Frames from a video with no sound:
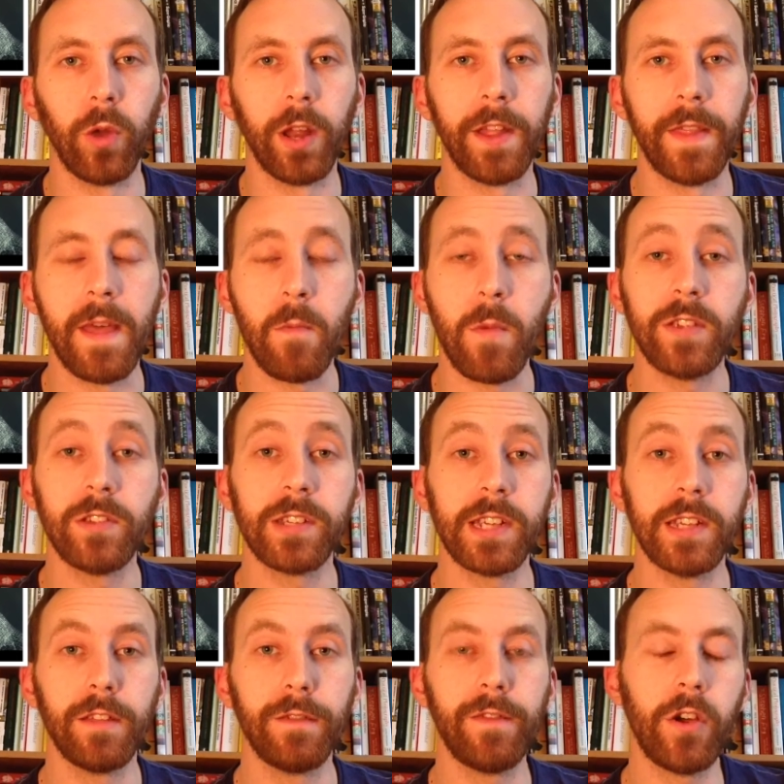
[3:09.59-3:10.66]
and then we see
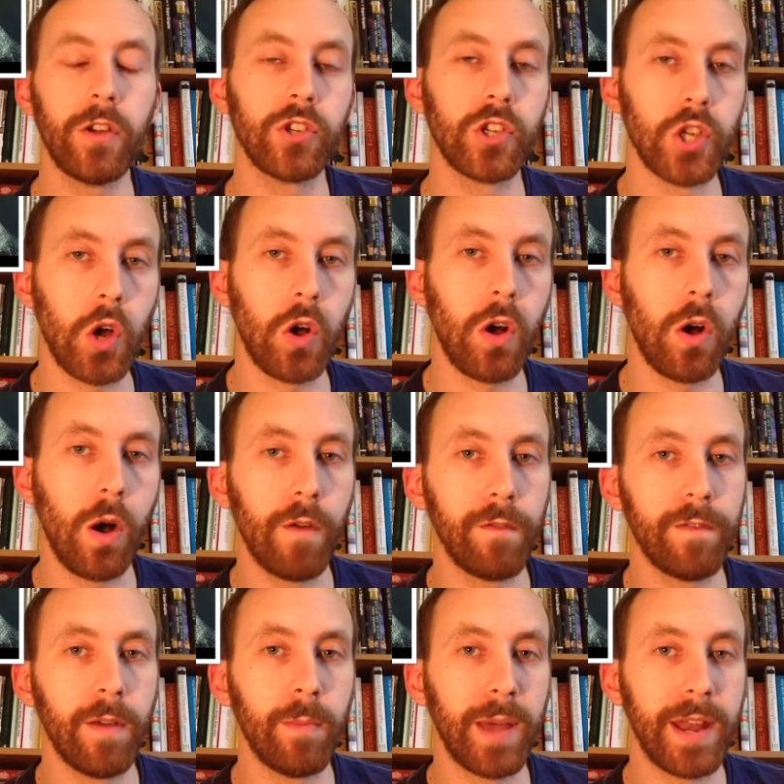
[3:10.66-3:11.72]
the first shot
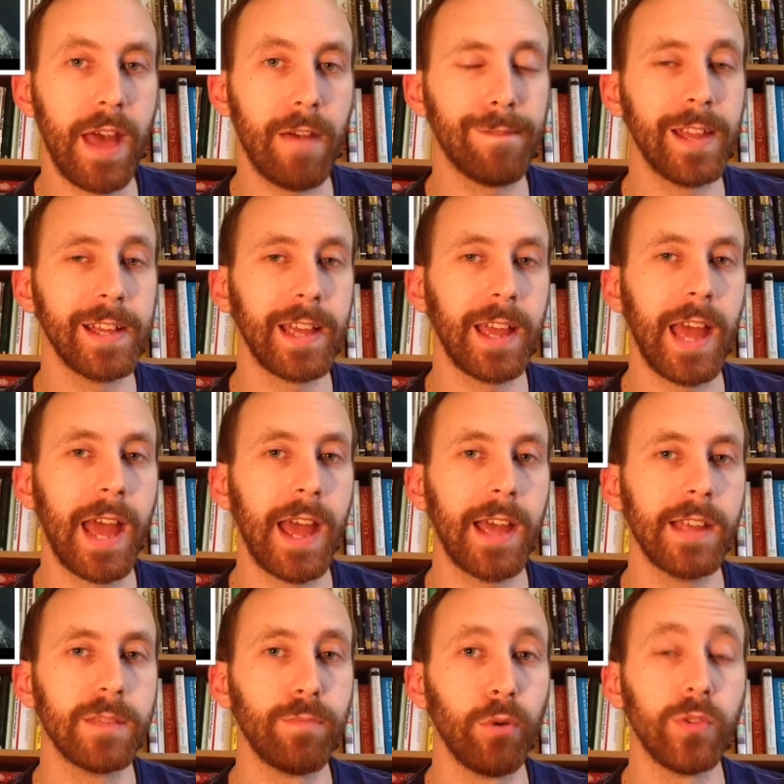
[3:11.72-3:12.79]
of Ben Affleck
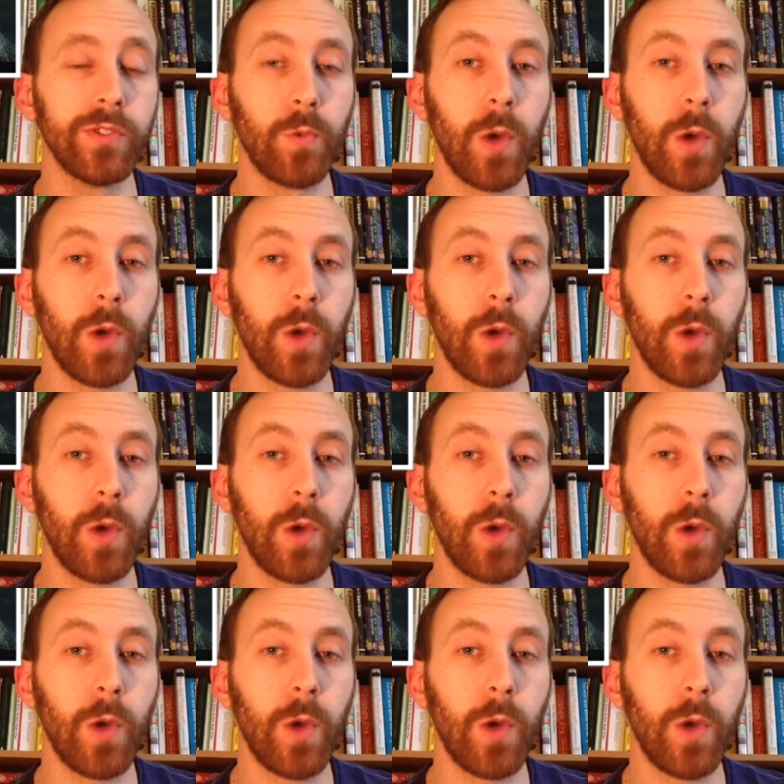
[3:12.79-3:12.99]
as Bruce